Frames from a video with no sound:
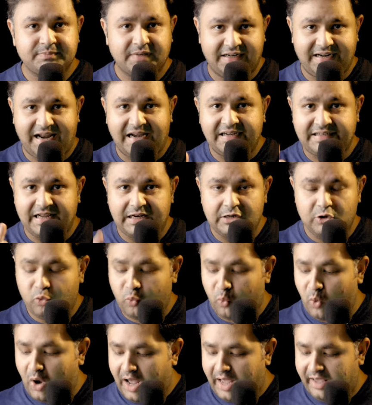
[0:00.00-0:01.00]
And I'll tell you
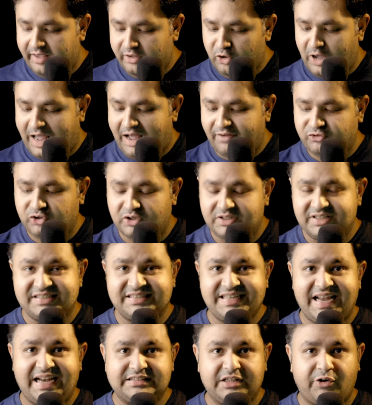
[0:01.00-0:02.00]
why. You have to
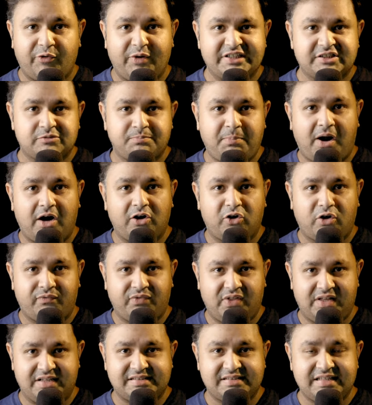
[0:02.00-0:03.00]
understand the risk part of
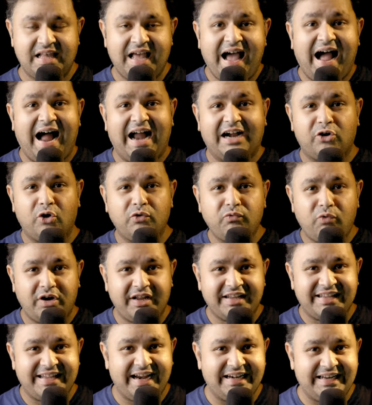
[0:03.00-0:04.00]
this. I don't
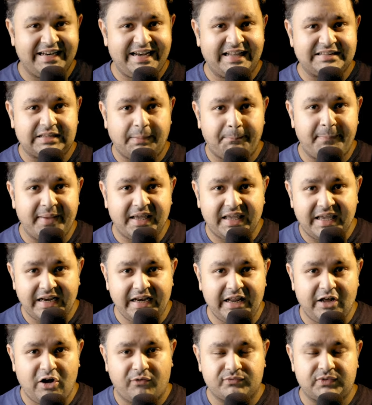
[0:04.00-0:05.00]
want to get in at the
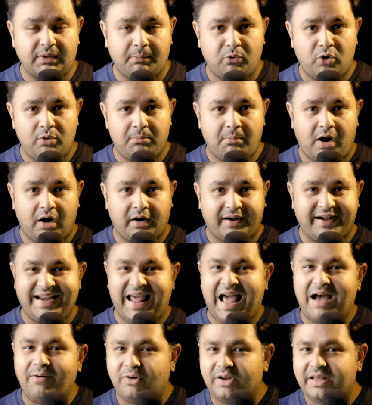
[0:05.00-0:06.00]
beginning of the bull market.
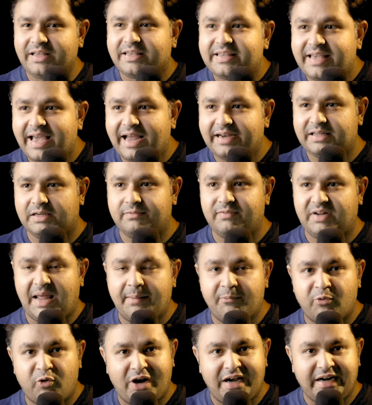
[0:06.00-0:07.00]
I want to get in when
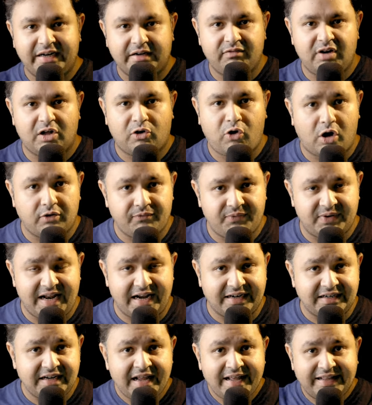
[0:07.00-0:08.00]
I'm relatively
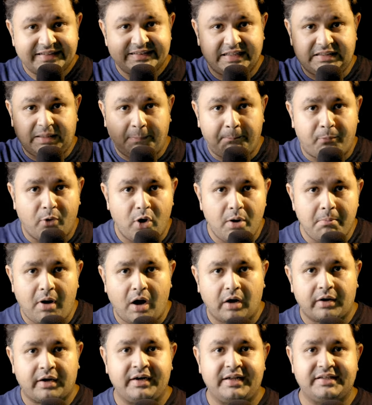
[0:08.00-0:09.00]
confident that the bull
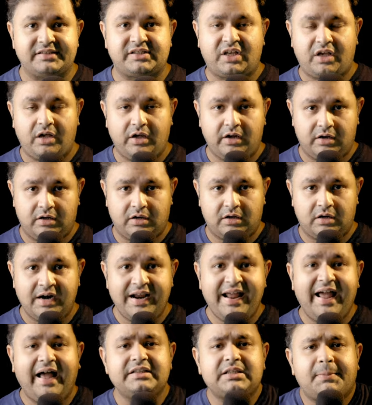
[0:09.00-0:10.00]
market is here
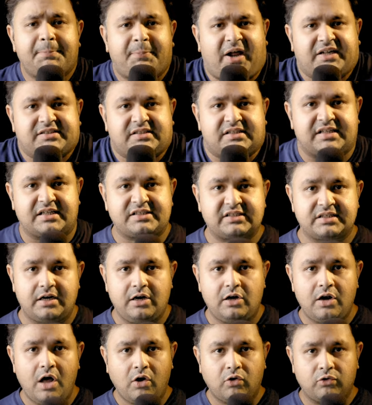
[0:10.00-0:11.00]
and the prices are still
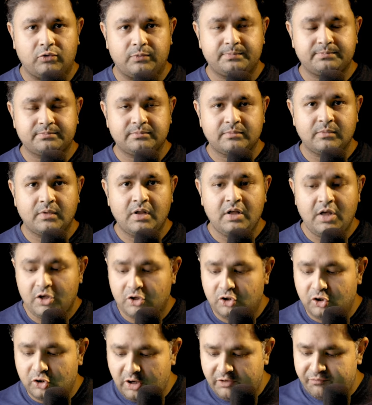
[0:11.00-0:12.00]
low.
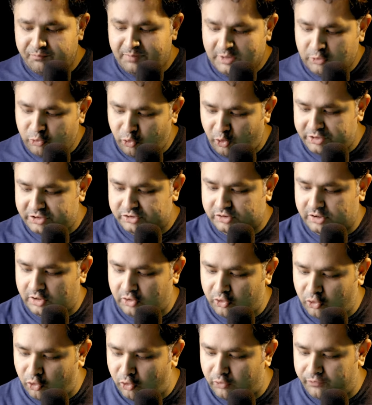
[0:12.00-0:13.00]
You know, if Bitcoin is going
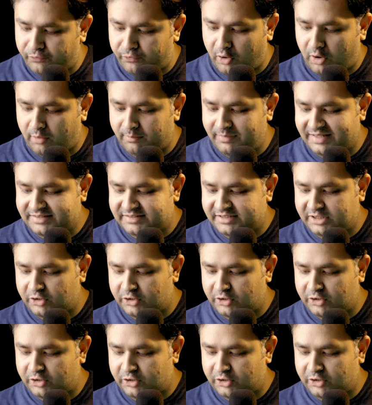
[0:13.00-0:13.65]
to go from, let's